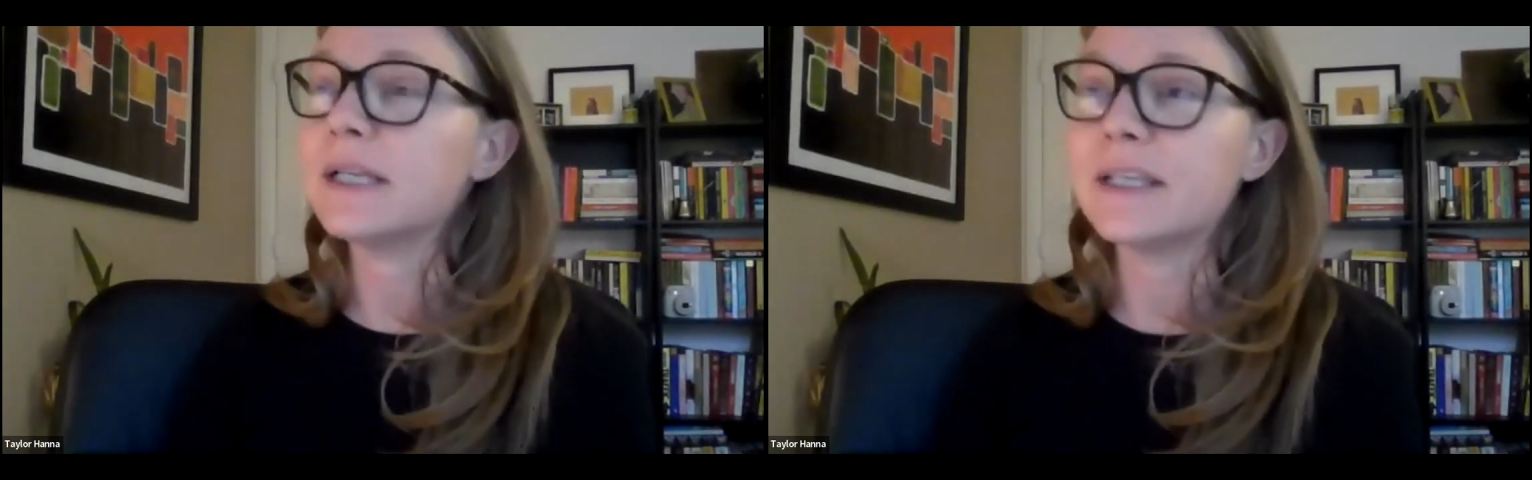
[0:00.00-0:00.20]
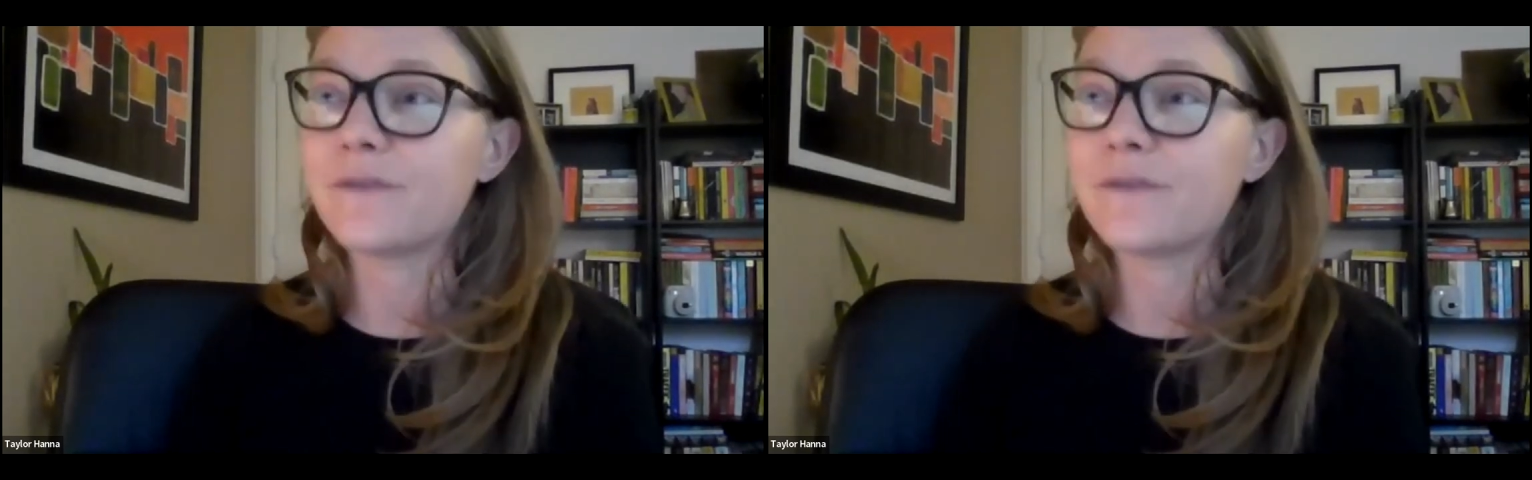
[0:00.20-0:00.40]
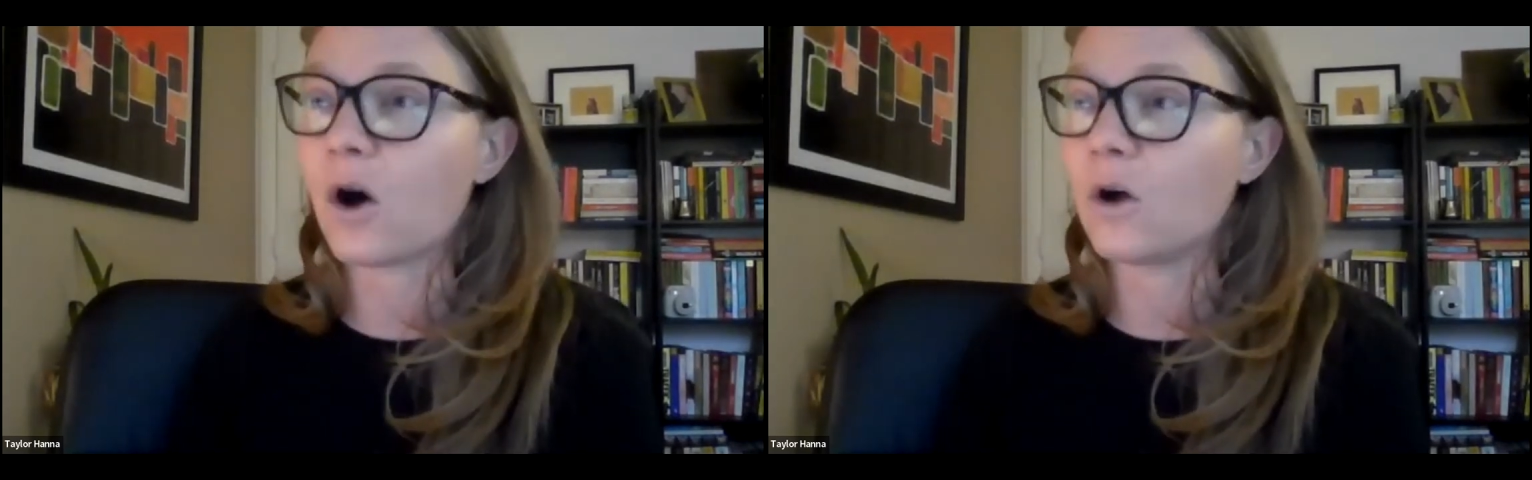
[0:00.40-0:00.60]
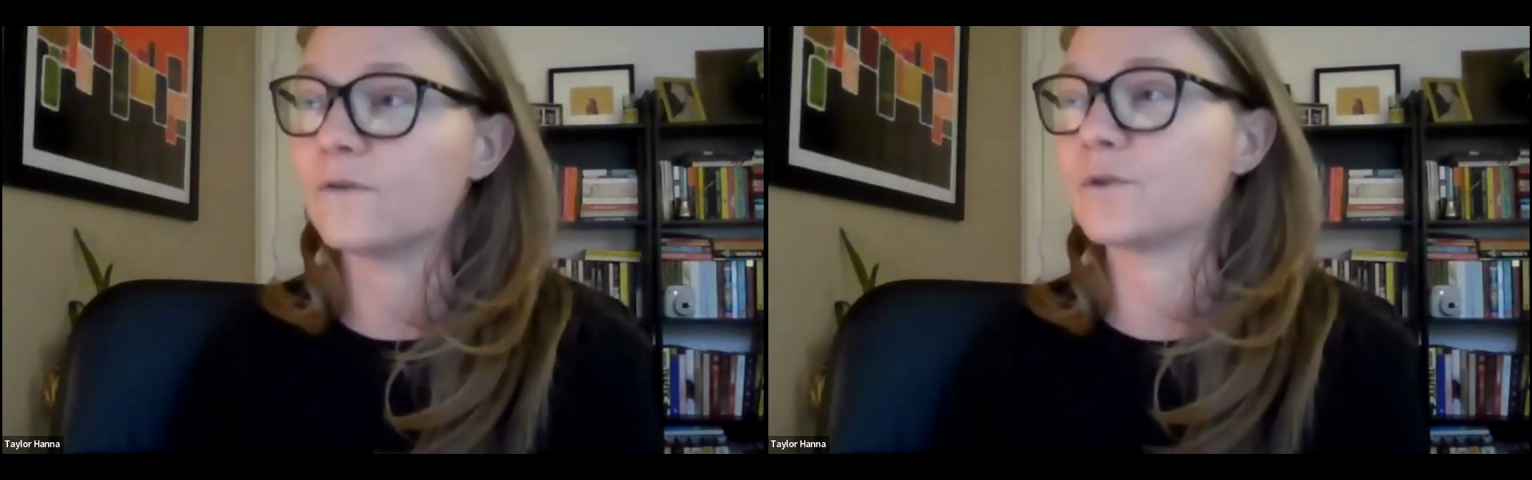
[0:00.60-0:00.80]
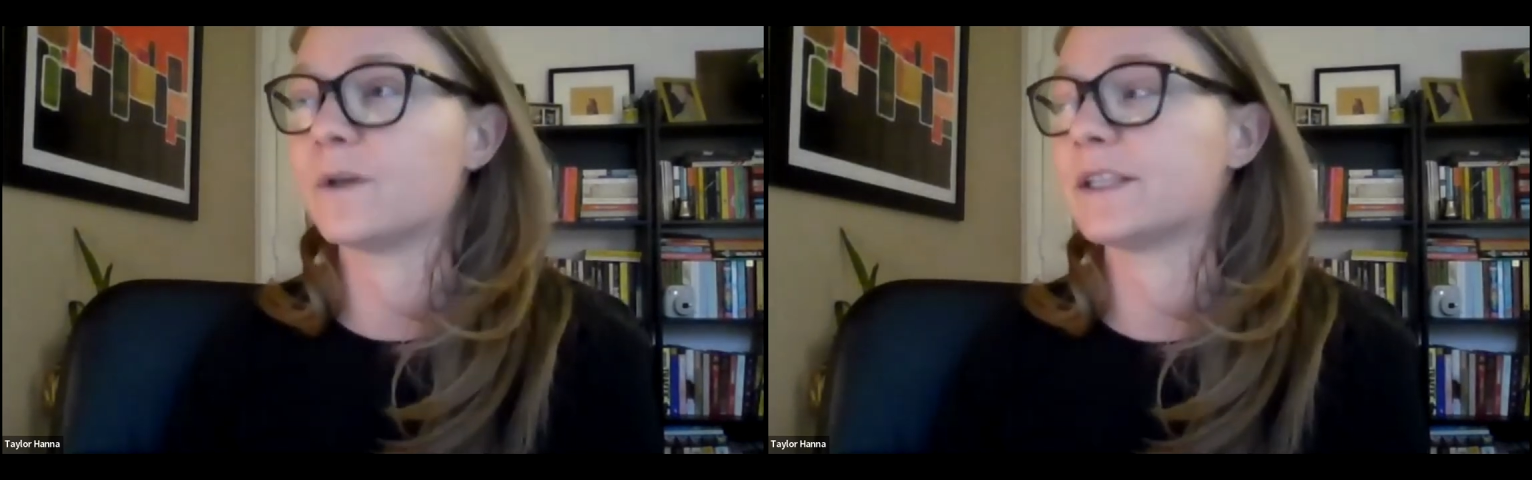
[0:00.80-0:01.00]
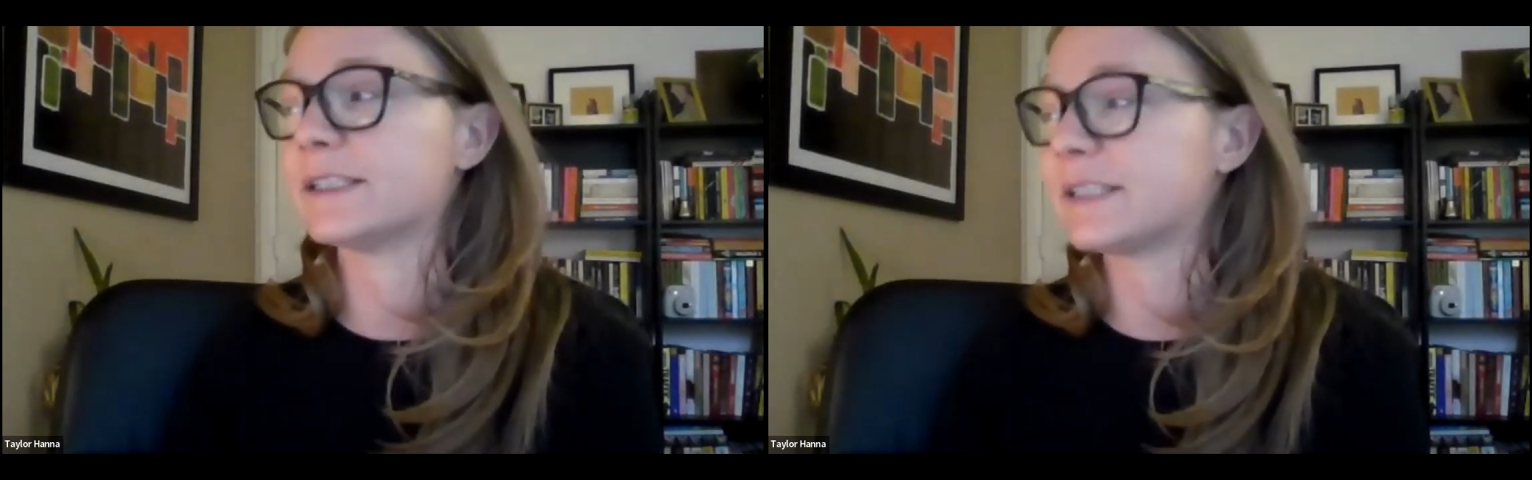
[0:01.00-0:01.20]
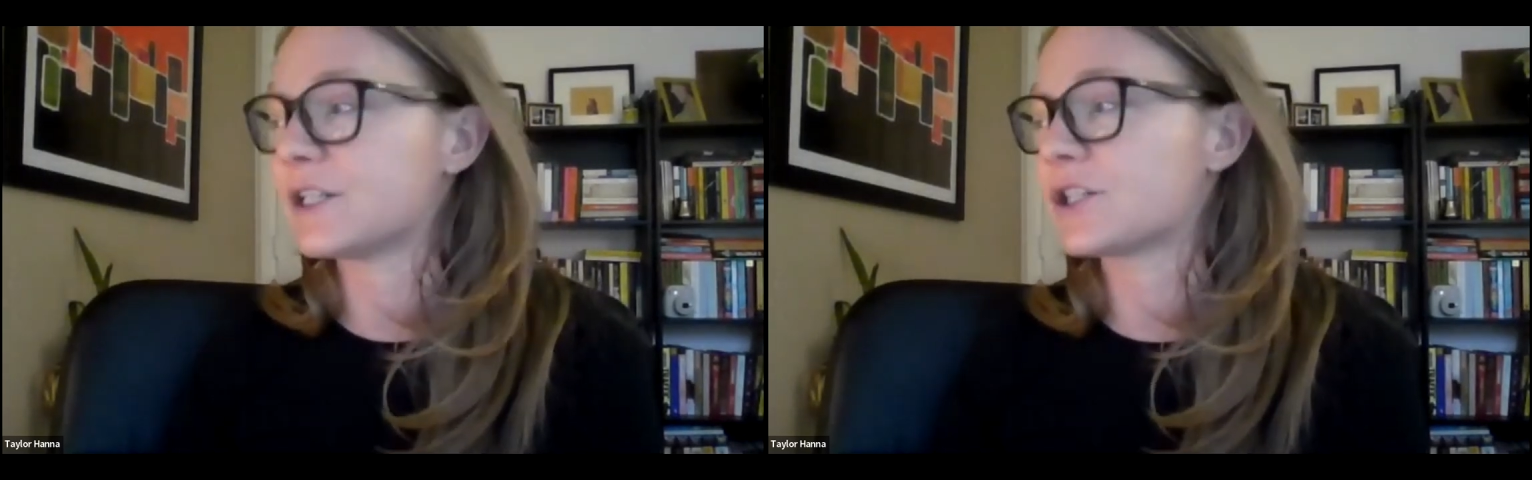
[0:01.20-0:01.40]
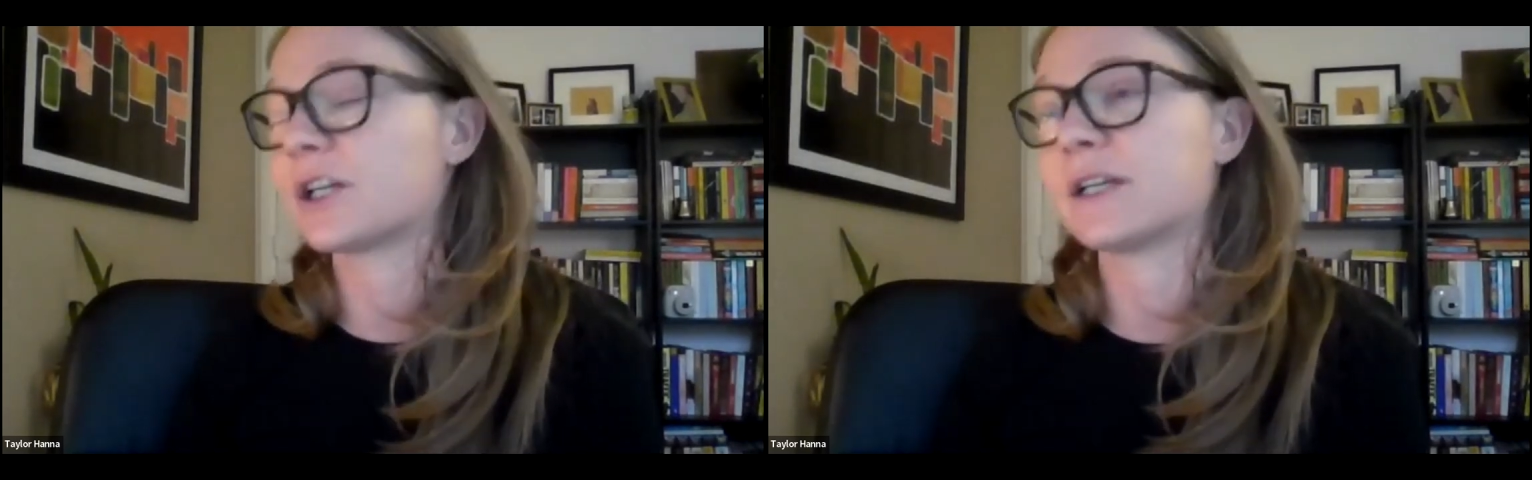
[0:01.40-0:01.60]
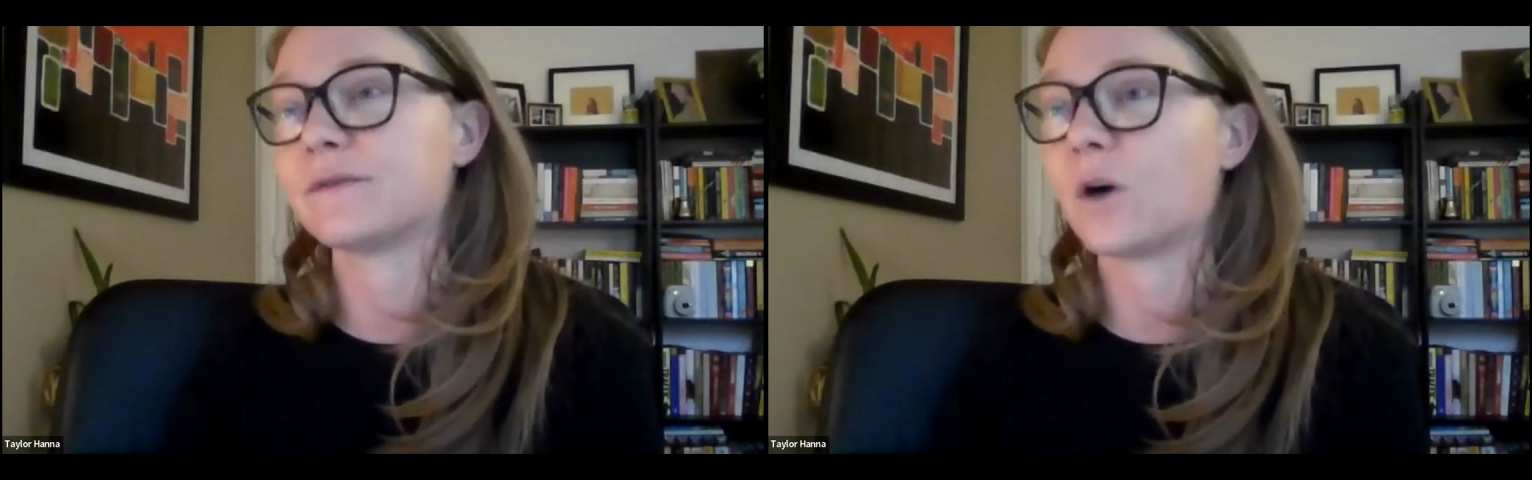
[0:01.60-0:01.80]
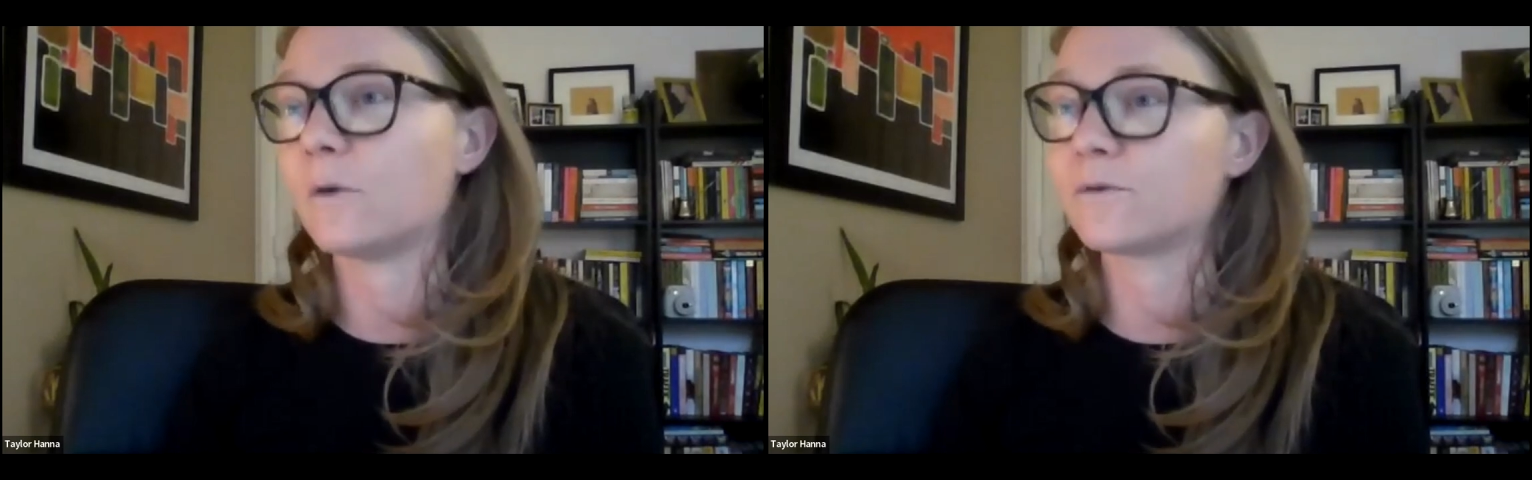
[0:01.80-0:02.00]
involved with the center,
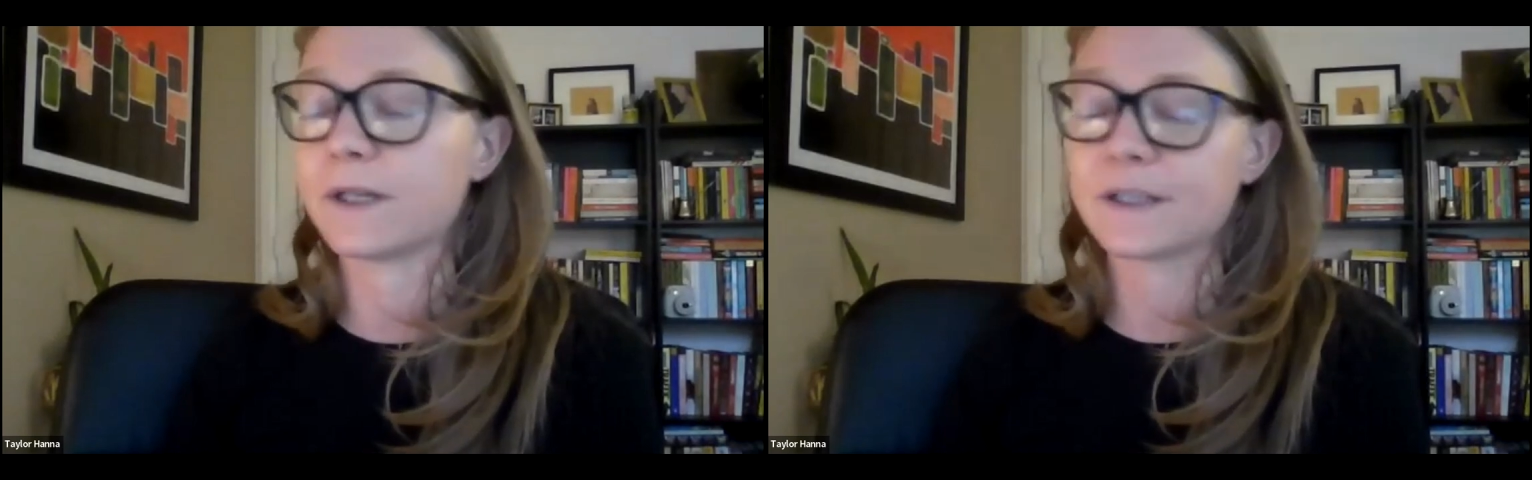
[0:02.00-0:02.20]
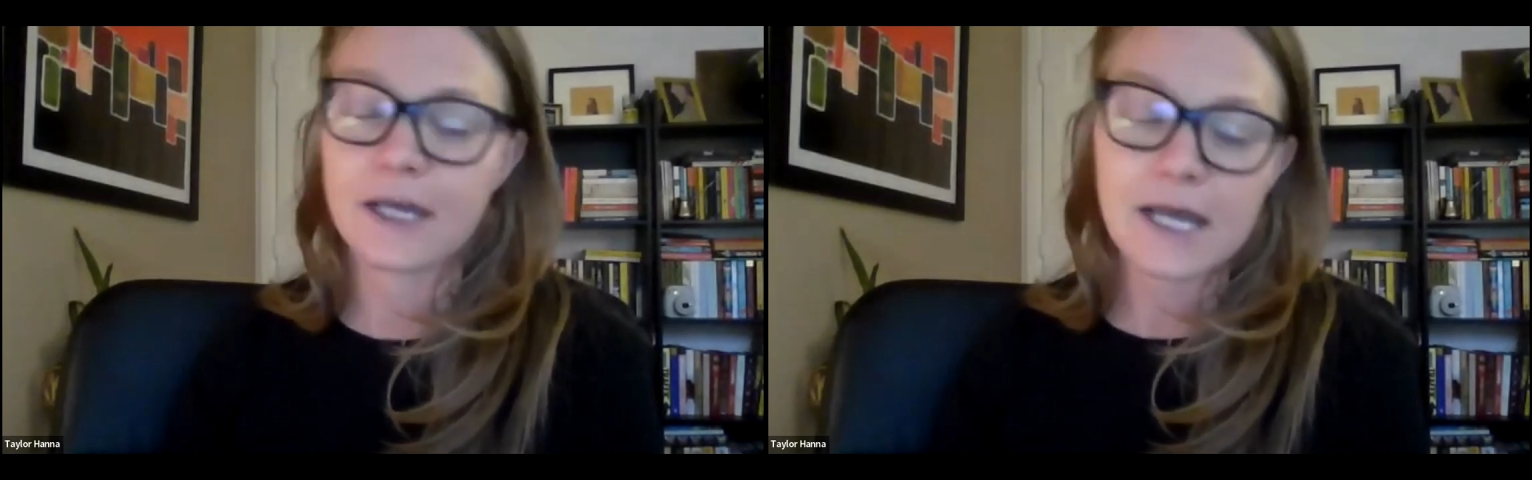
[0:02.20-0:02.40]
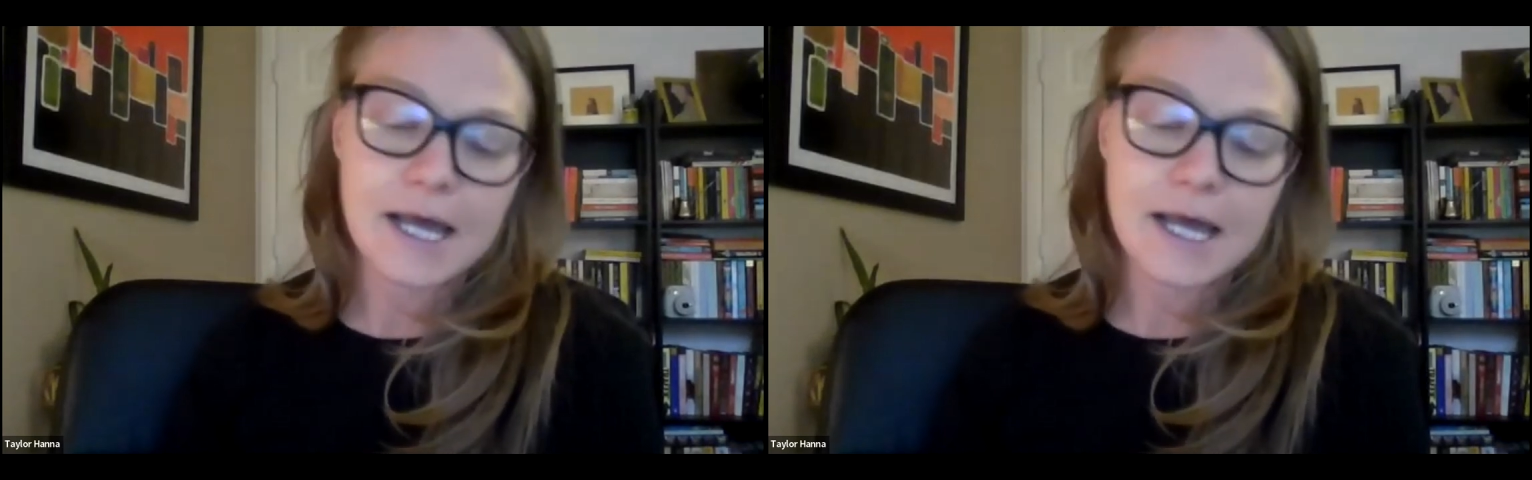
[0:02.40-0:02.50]
involved with